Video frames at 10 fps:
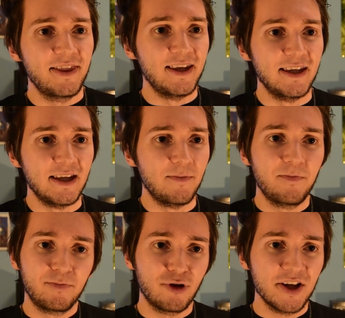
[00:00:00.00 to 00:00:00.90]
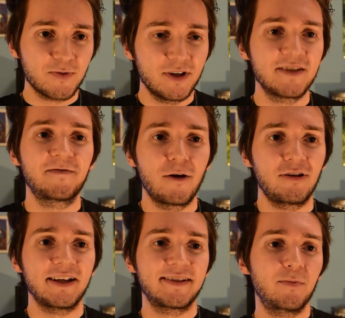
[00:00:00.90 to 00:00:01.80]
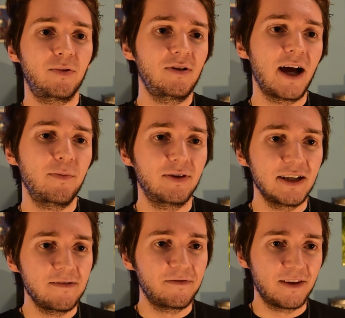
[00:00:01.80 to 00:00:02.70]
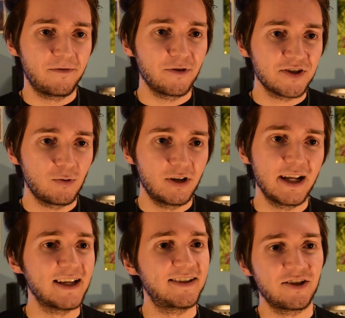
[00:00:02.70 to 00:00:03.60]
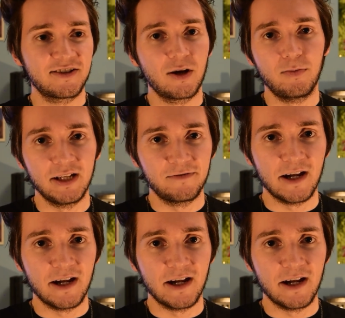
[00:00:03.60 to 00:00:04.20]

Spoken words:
The bronze one is fairly simple. I believe the first one is just complete